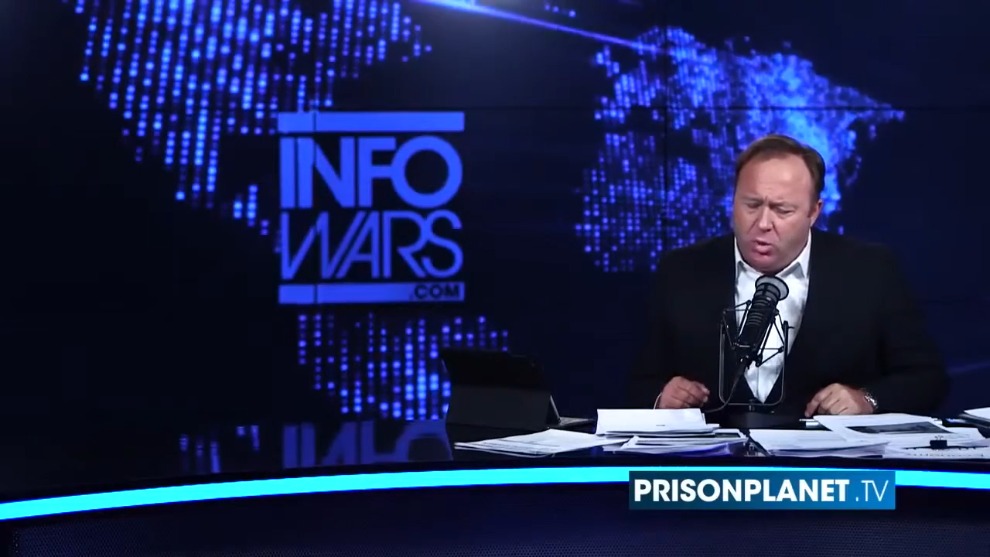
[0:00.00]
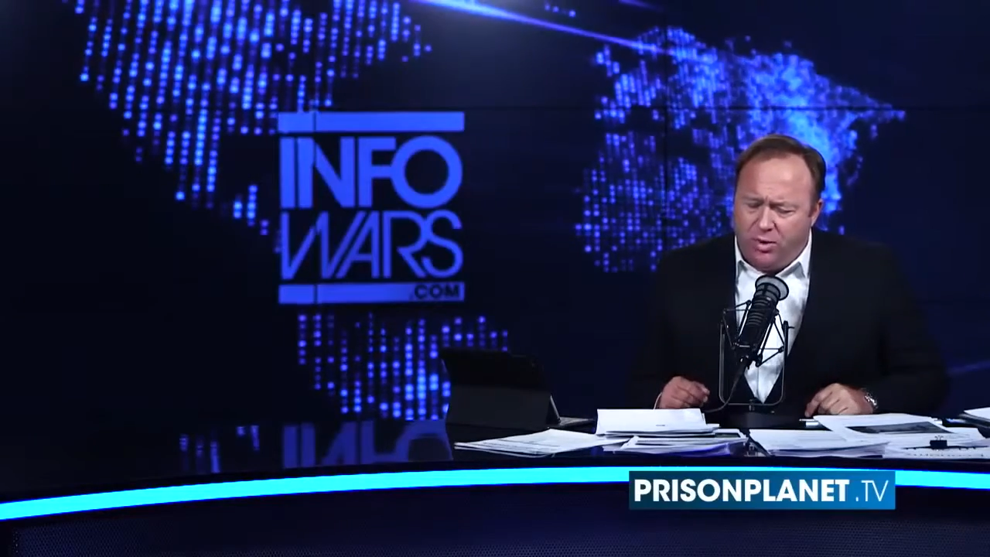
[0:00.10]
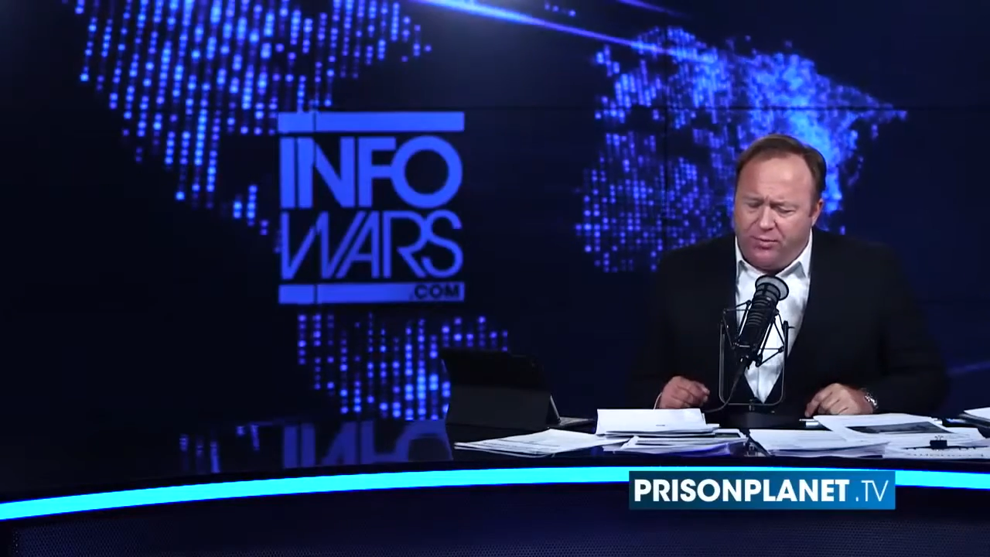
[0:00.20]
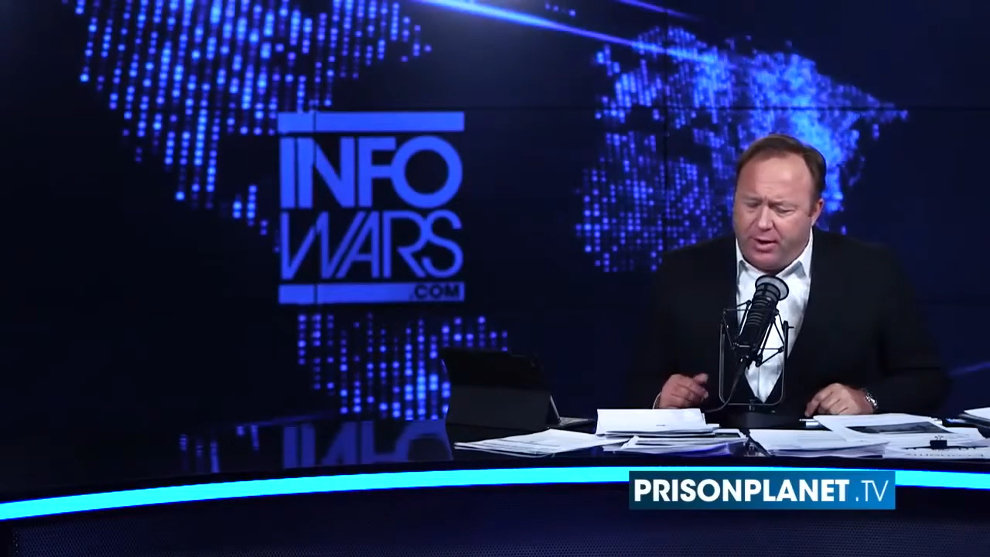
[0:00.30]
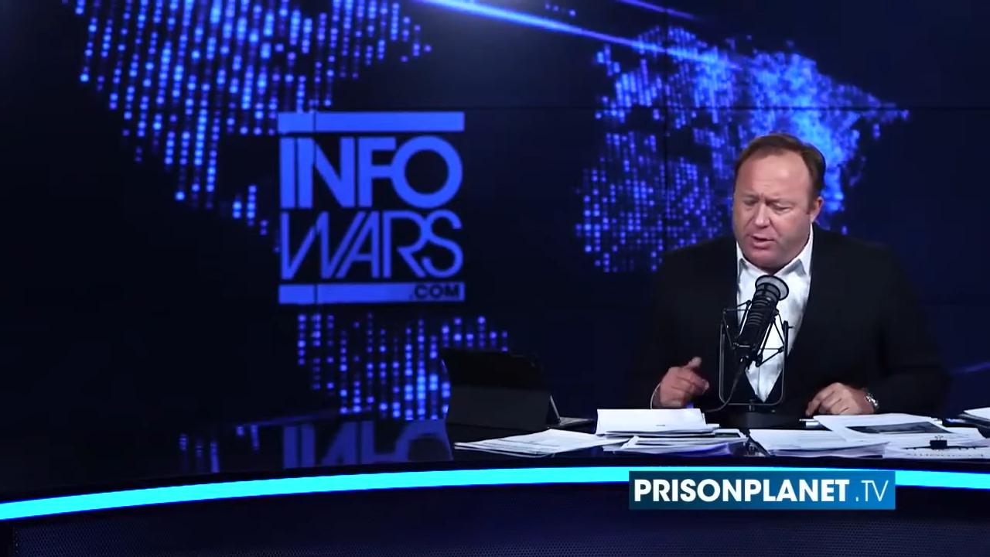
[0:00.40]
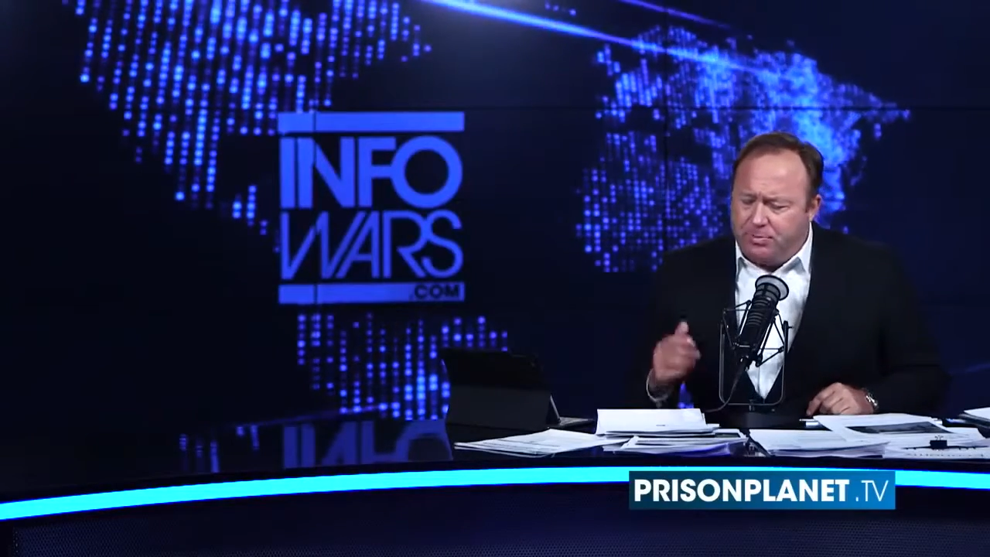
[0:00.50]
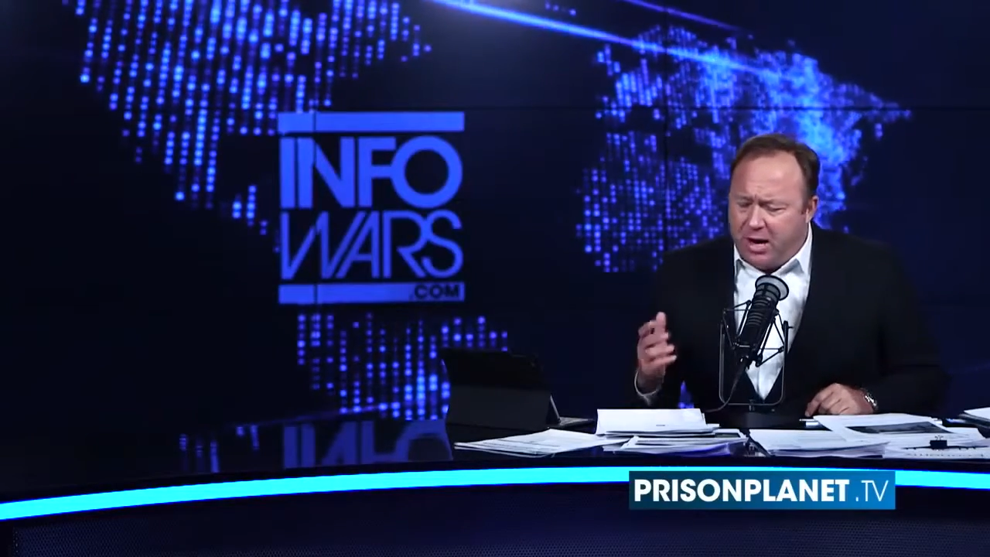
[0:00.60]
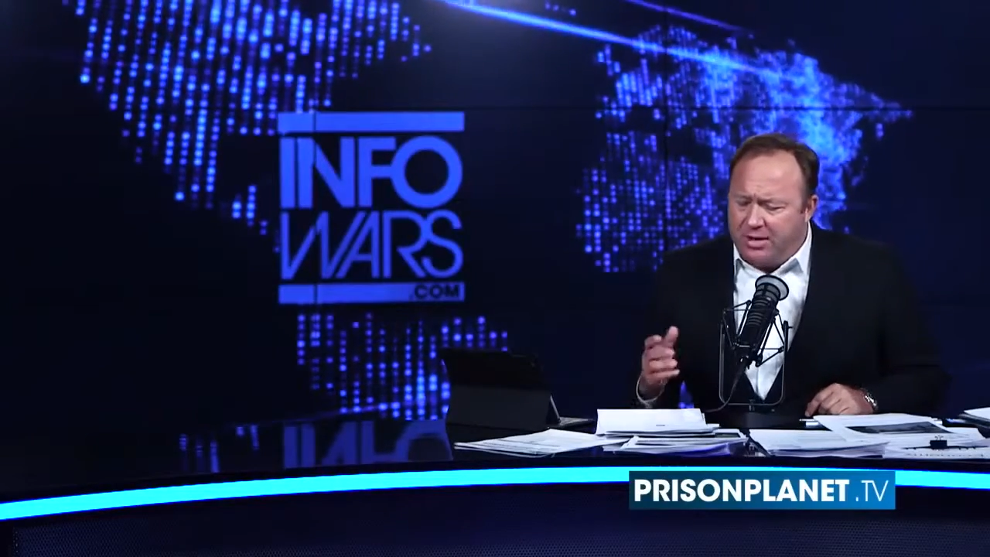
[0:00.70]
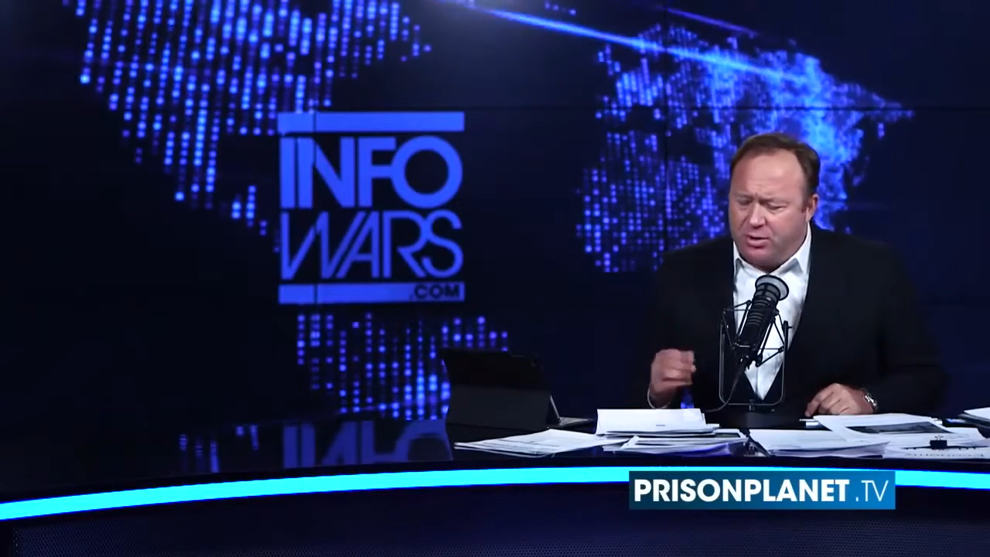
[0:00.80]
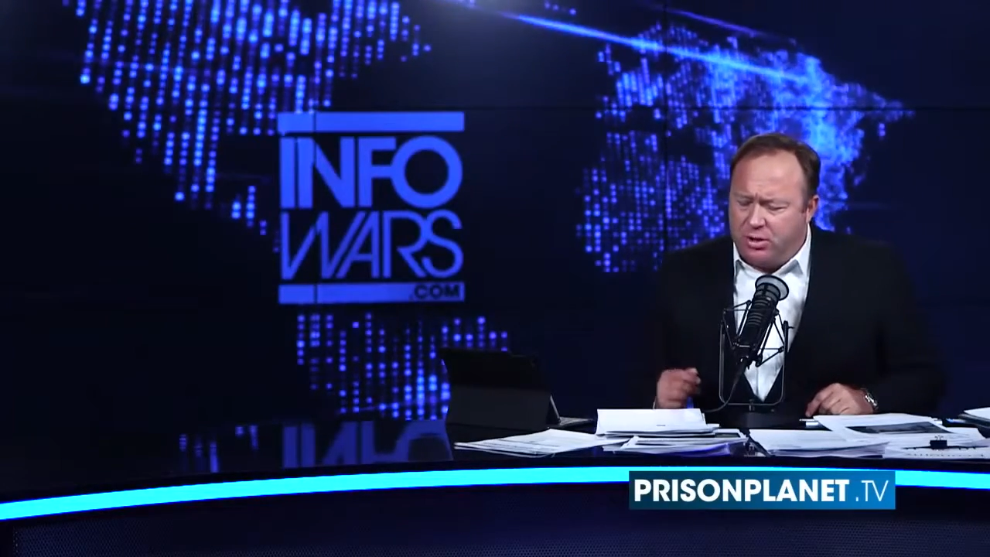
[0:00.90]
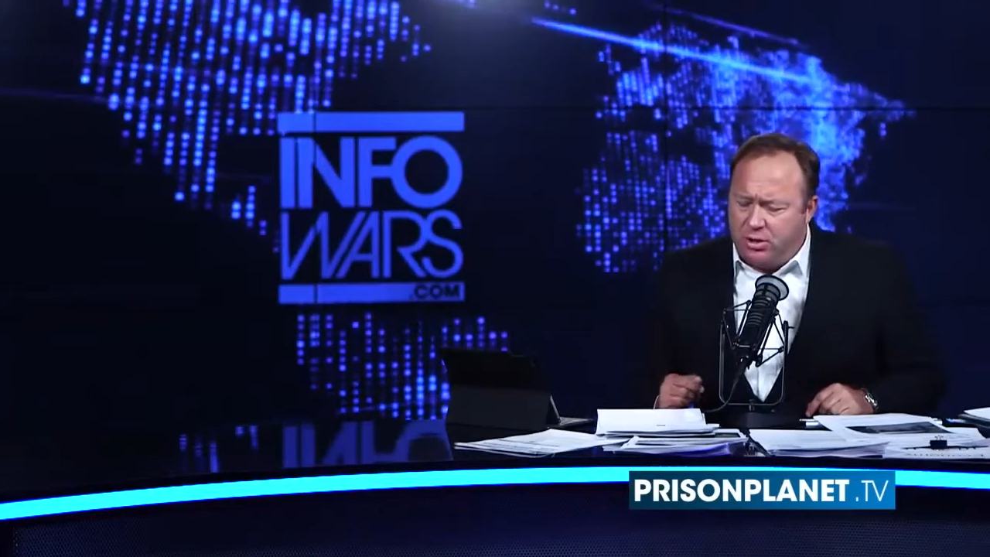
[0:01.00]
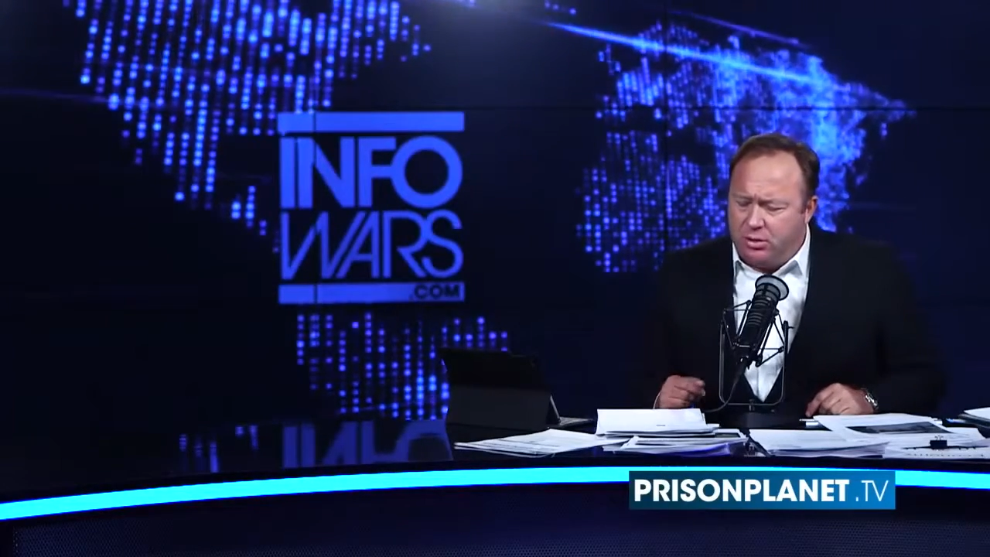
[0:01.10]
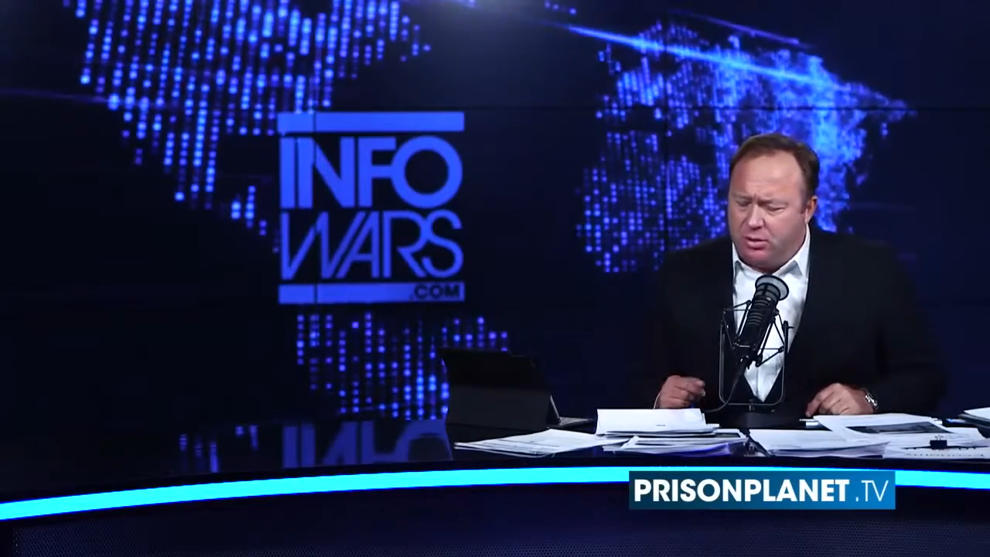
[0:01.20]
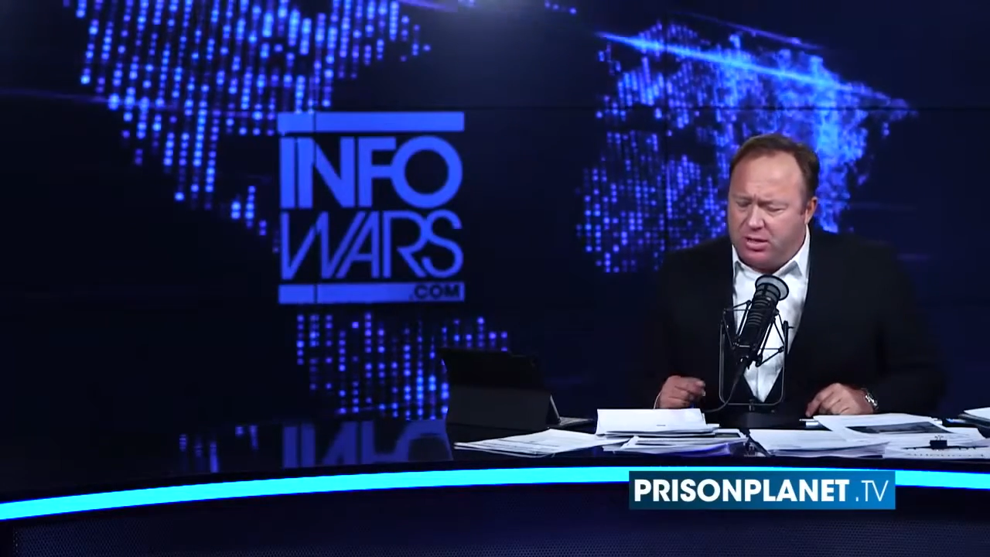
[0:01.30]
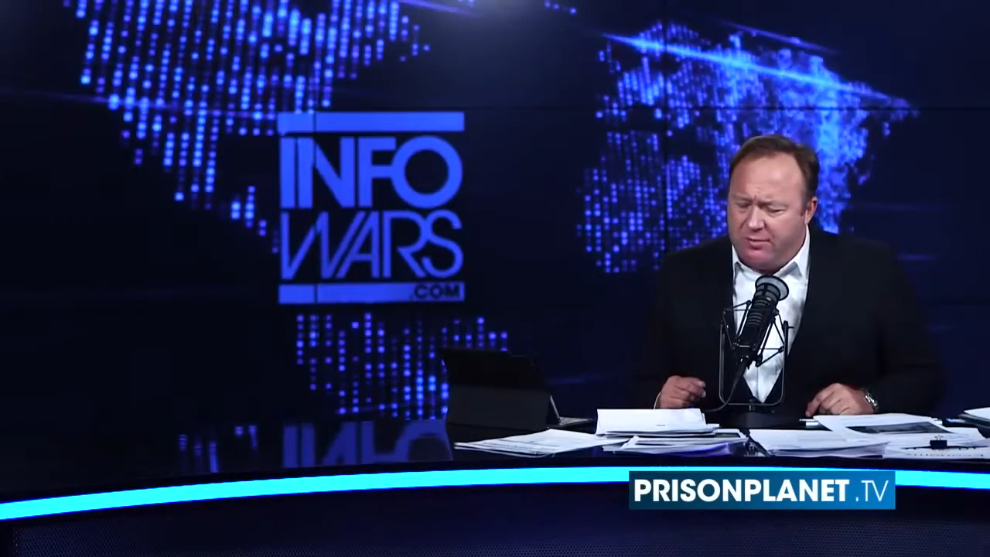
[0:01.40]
where French prosecutors